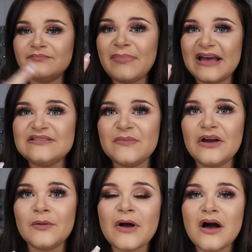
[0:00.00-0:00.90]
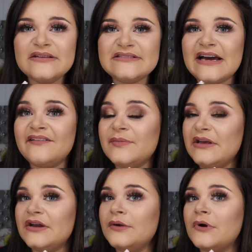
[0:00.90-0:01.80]
best makeup artist I've
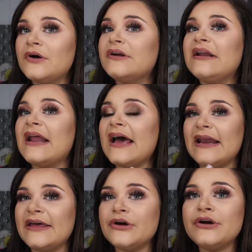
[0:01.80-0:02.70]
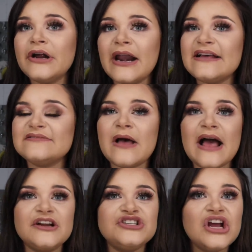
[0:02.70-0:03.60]
been to, I'm not gonna lie. Like, the colours
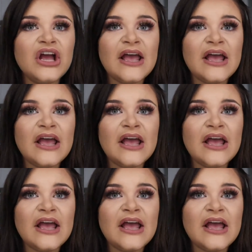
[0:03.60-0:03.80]
match.